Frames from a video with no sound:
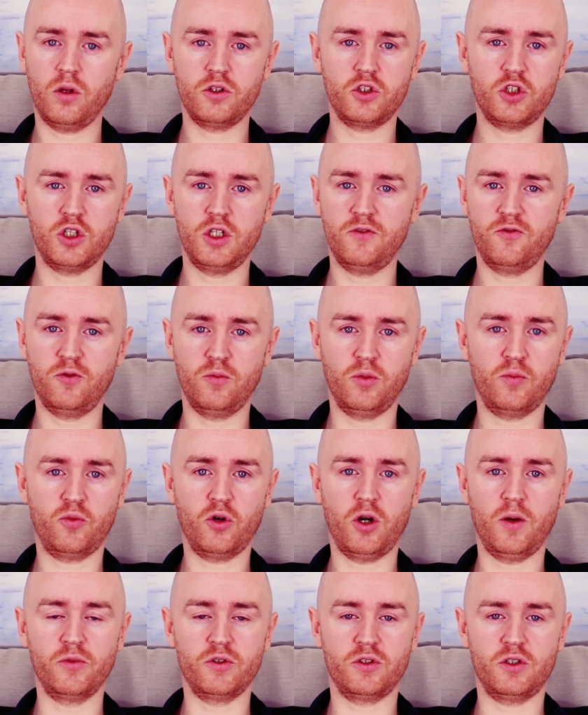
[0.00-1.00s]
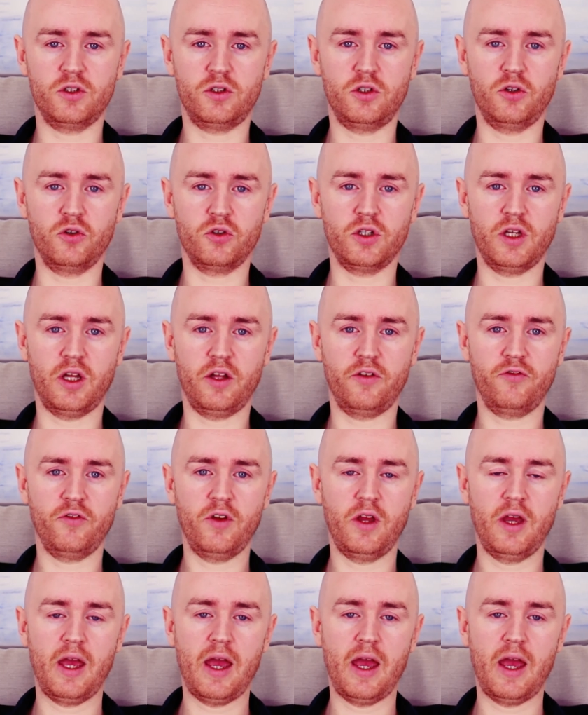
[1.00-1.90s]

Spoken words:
achievable promises to yourself